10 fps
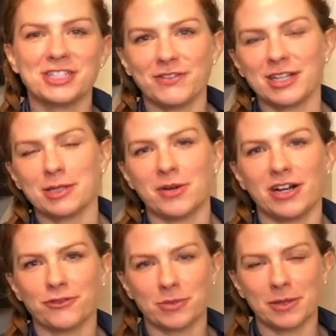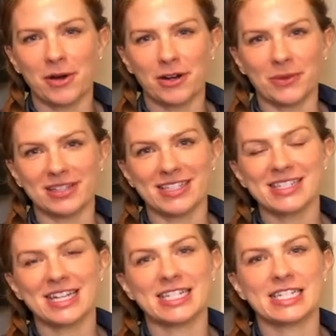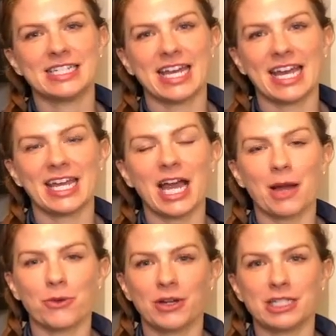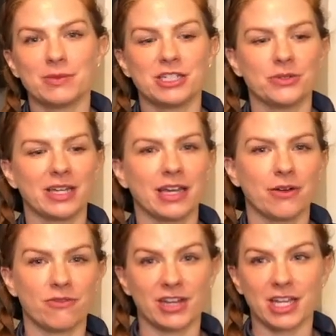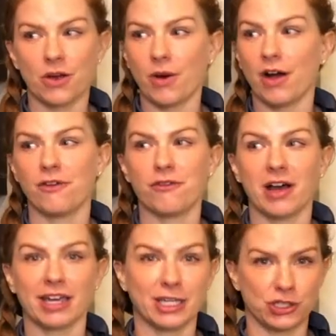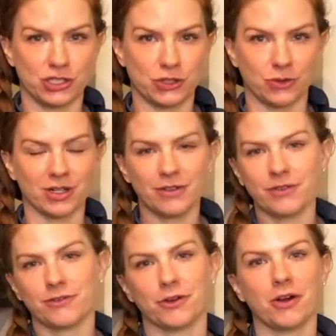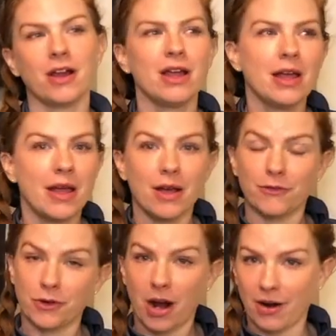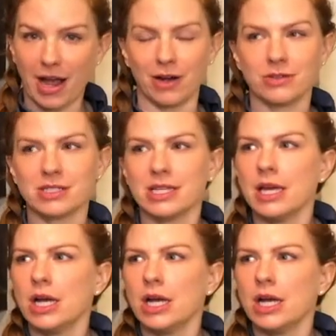Tiffany Lamont from Lamont Wellness, and today I'm going to be doing a video of a kitchen tour for our house.